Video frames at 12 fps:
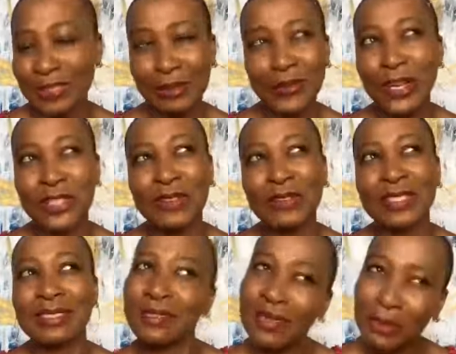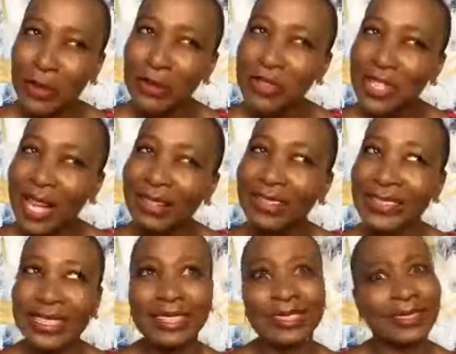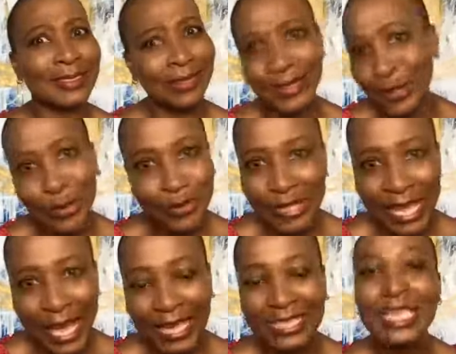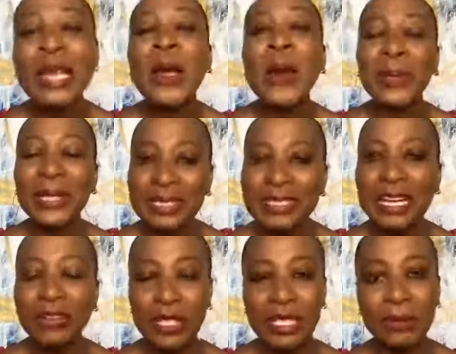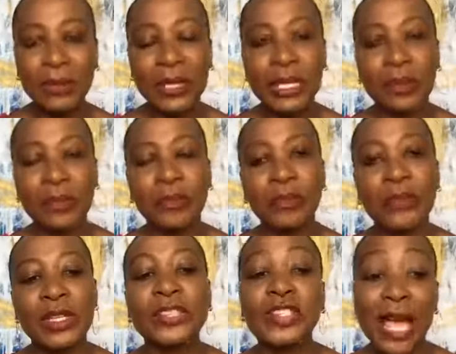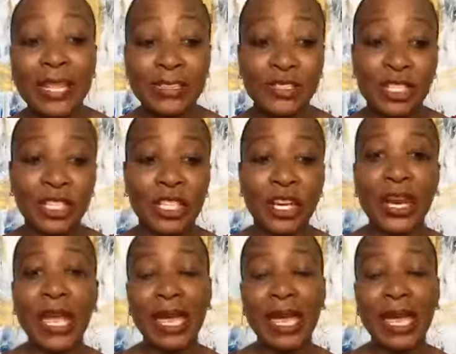I'm not sure if it's the most challenging because it's not over yet, but it's definitely been a challenging year.